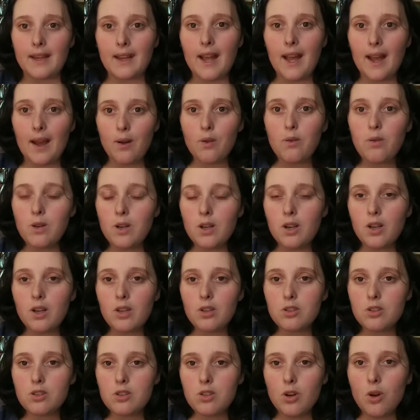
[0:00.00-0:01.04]
out.
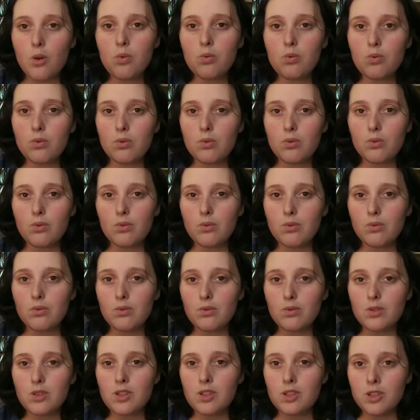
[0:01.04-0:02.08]
Don't
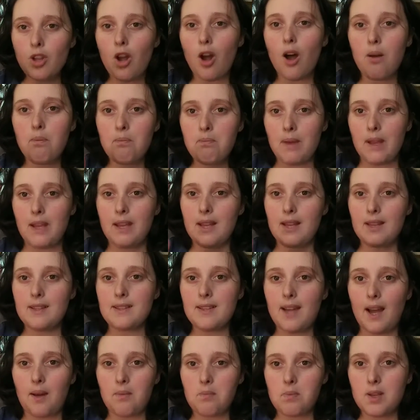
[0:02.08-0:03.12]
stop making
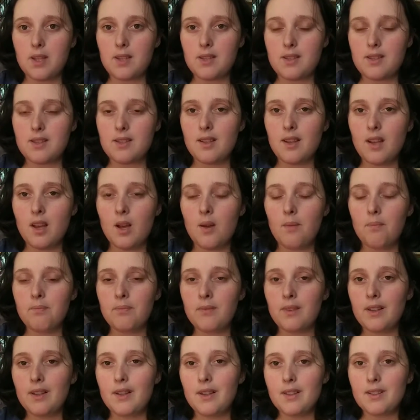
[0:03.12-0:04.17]
tablets.
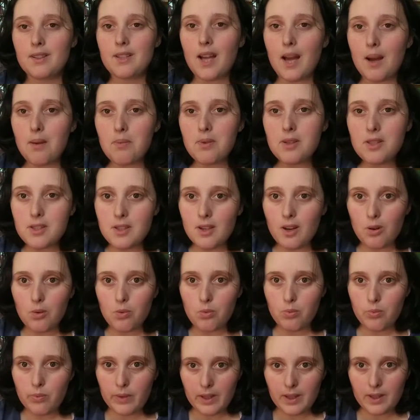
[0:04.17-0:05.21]
Tablets are
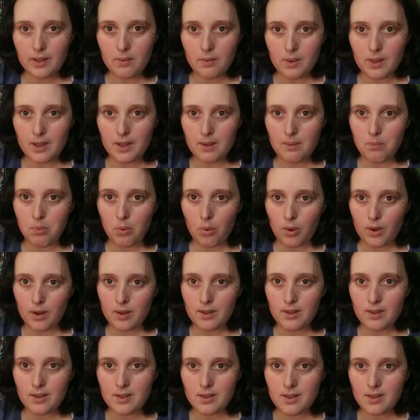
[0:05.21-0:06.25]
really, really
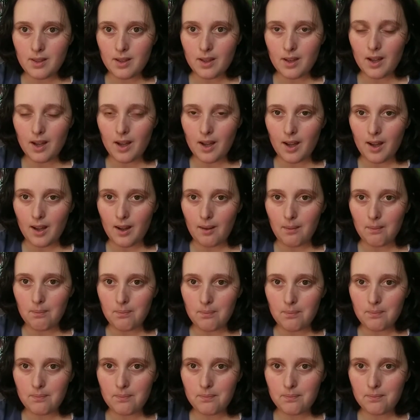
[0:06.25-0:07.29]
important.
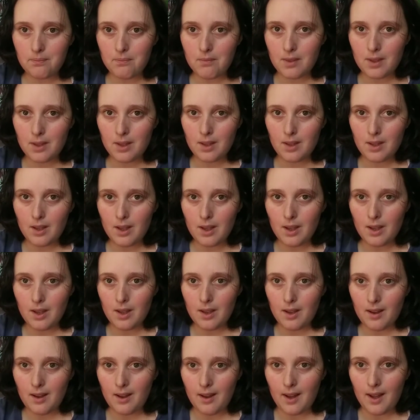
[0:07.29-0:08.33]
And
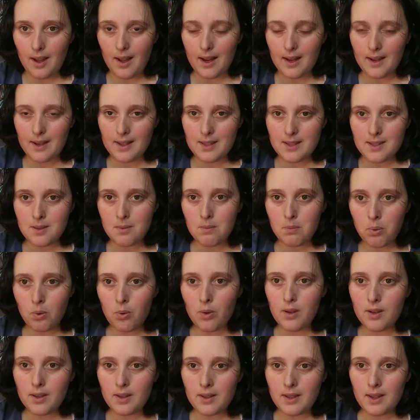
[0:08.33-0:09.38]
it's
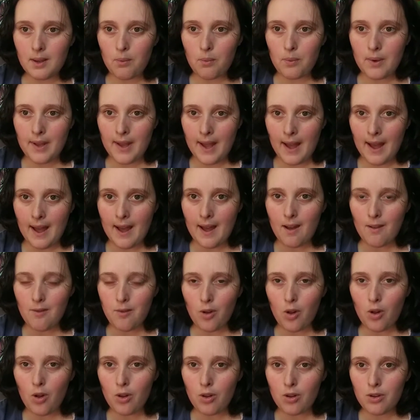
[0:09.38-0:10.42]
important that we have
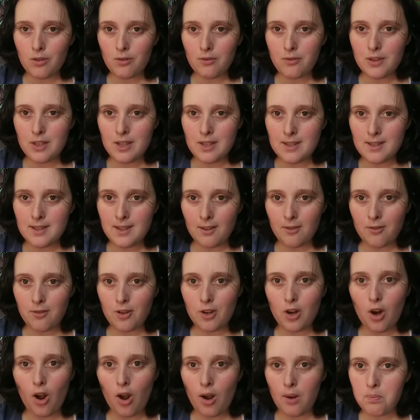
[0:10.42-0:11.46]
all of these
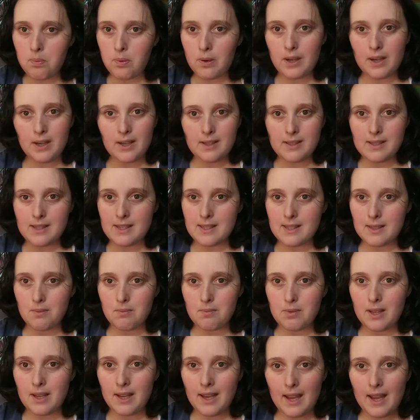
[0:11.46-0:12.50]
different operating
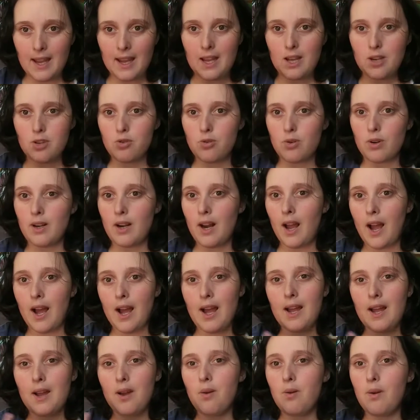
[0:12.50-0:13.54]
systems like Android,
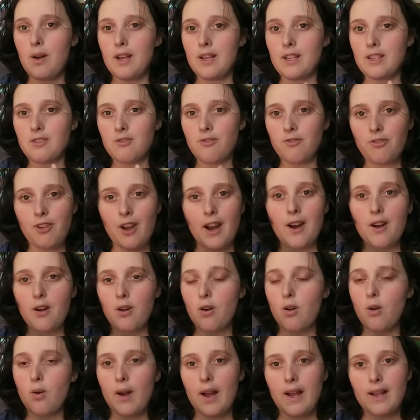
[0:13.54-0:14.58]
iOS, Fire
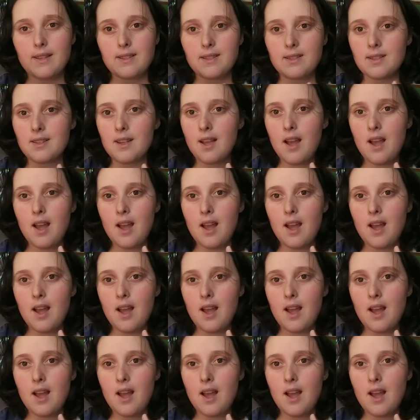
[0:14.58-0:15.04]
OS,